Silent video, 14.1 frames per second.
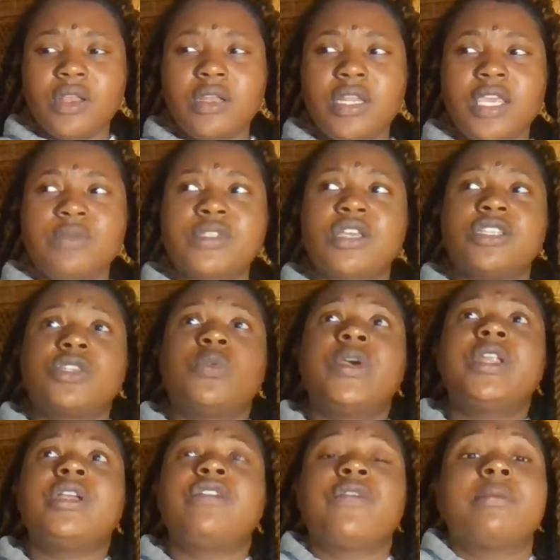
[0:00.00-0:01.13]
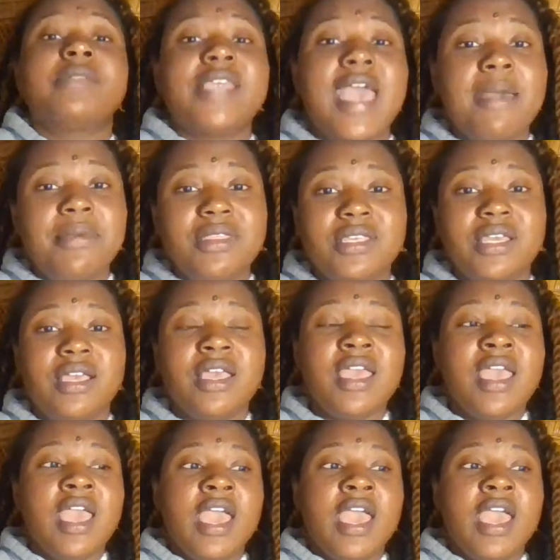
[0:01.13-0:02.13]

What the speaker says: it was on Twitter from Tabitha,